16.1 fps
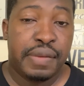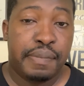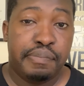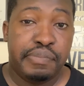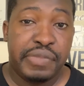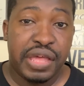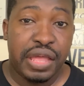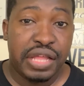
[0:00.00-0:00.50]

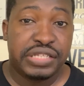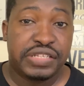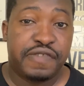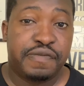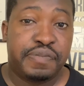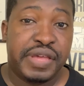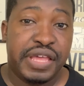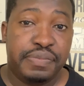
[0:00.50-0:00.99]
millions
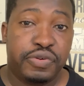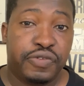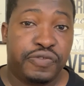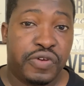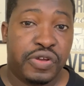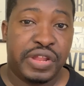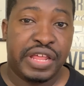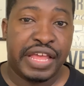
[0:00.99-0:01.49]
of people
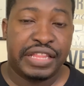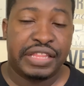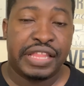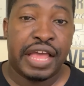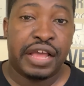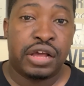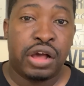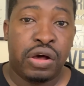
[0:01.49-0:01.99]
for you to hit
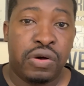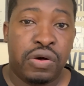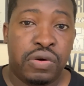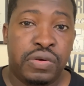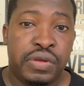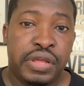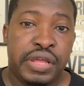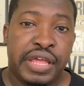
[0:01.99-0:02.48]
that
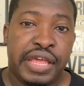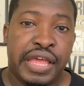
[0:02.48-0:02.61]
goal.